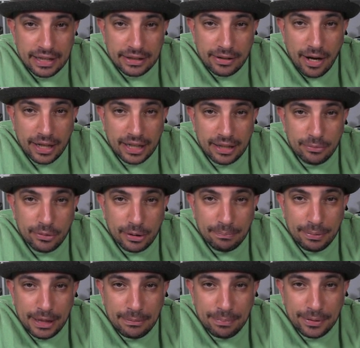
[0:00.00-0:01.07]
talking to more
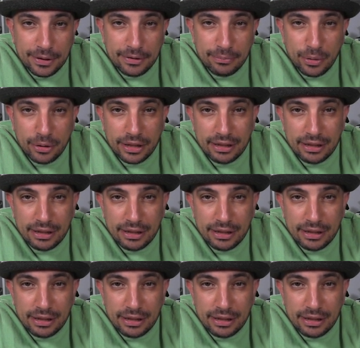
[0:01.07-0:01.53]
people, more